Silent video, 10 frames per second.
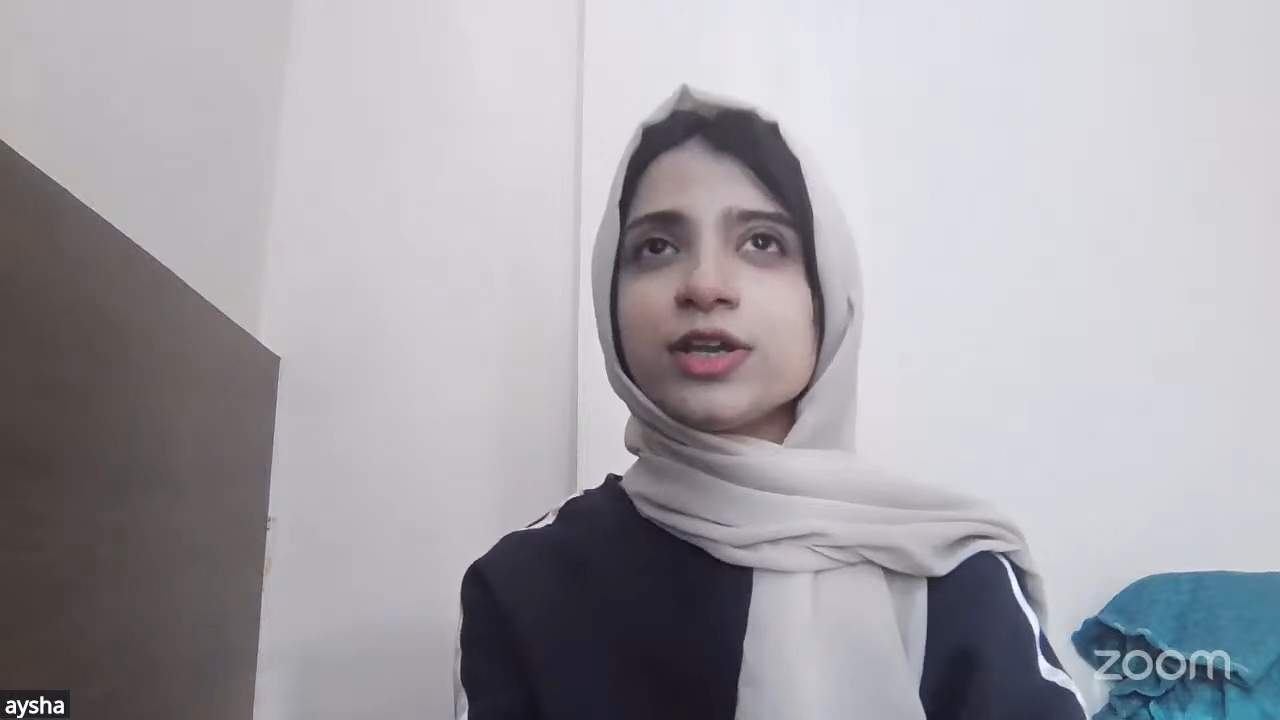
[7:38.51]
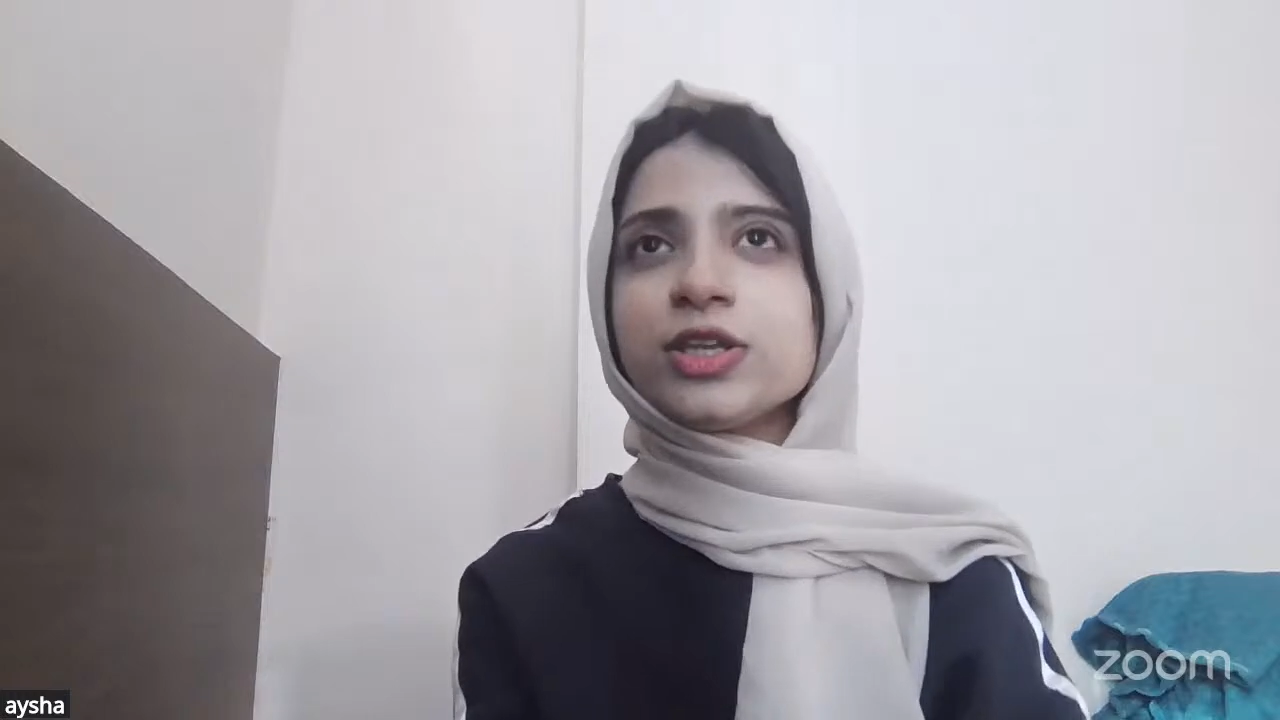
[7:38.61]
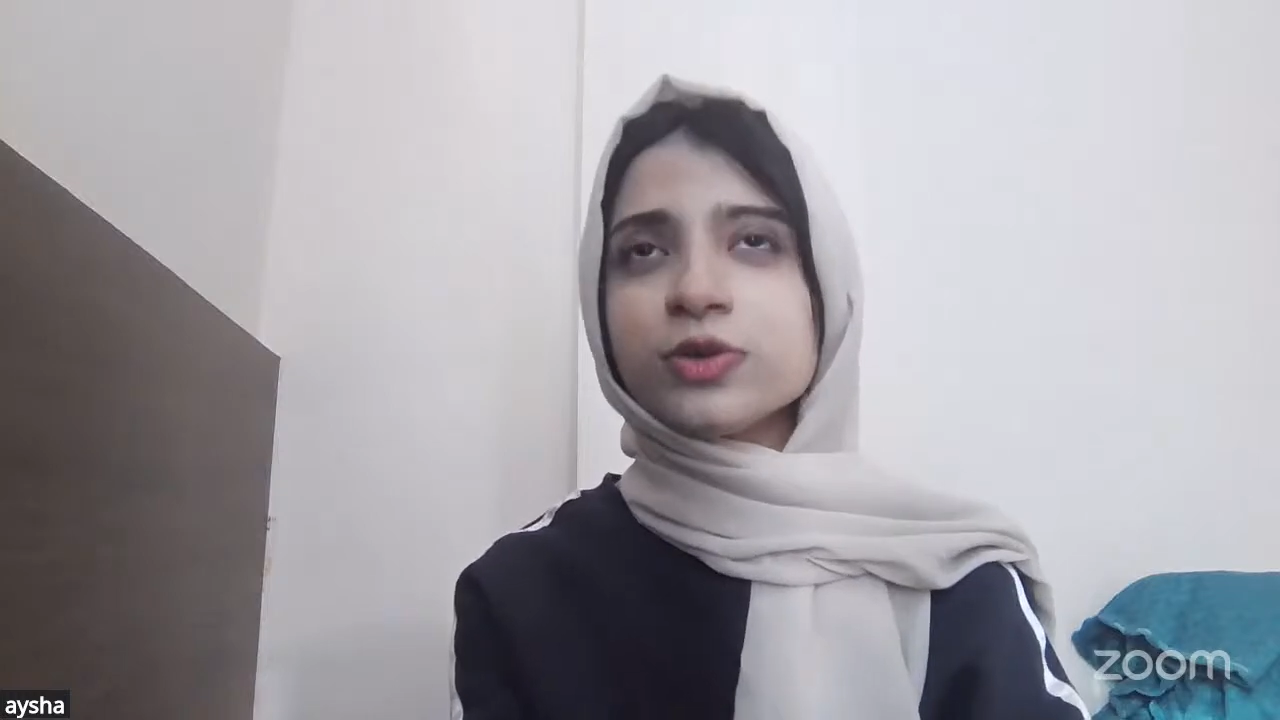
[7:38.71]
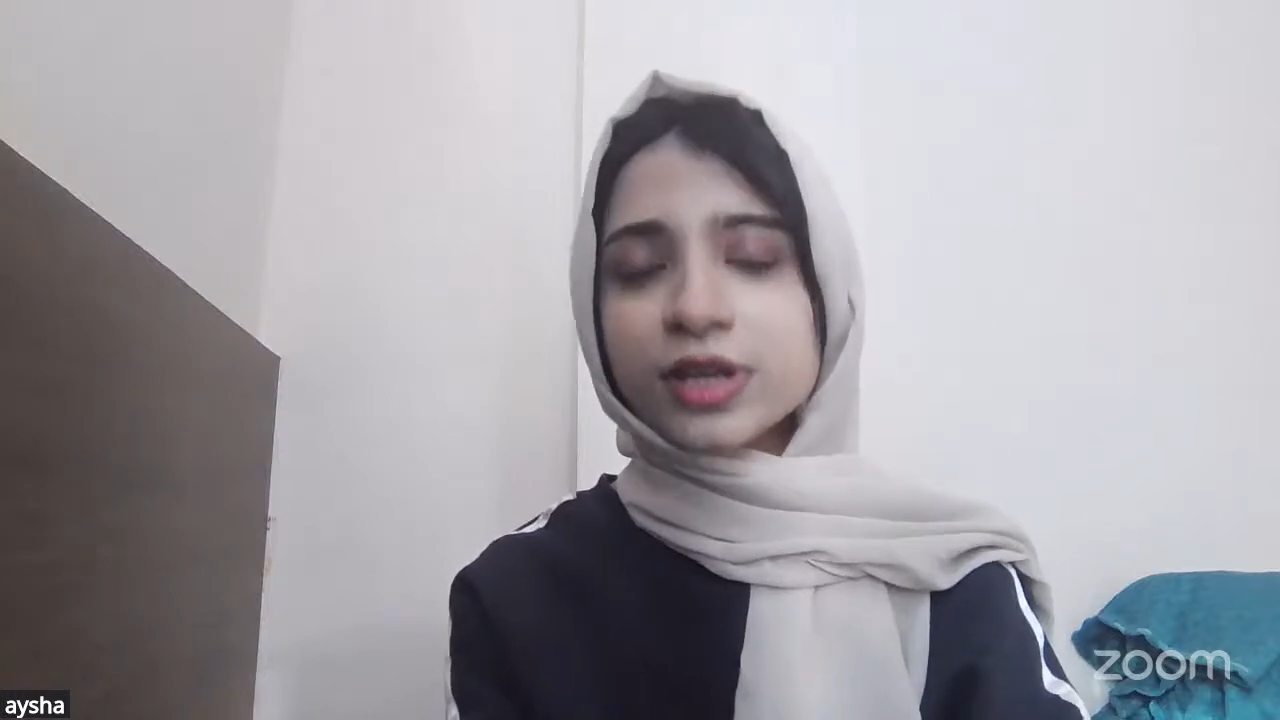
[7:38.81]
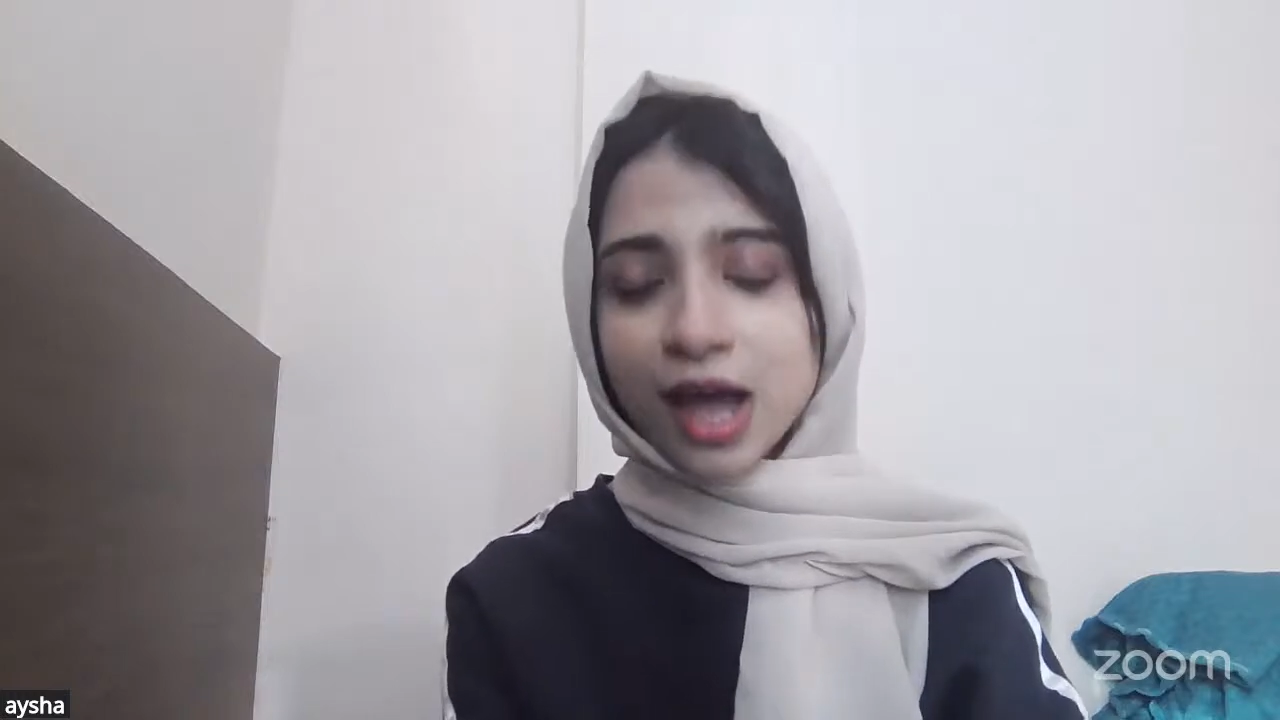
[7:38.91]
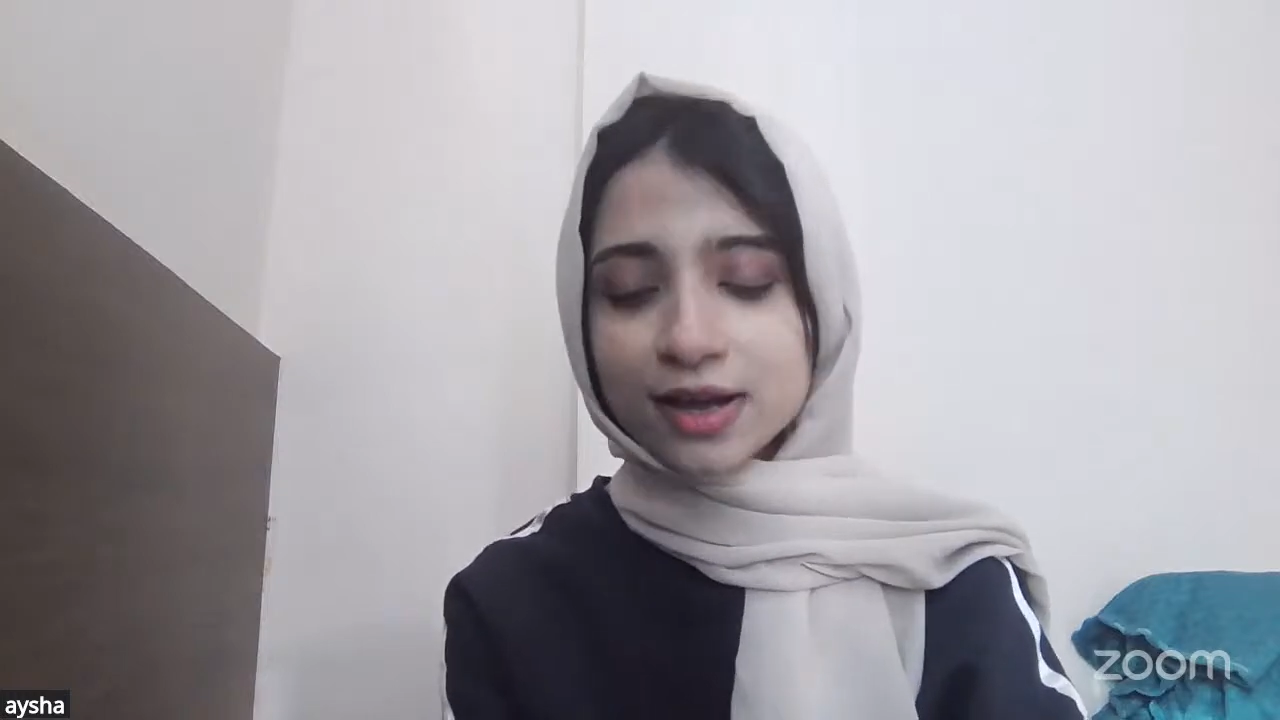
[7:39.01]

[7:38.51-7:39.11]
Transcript: uh, during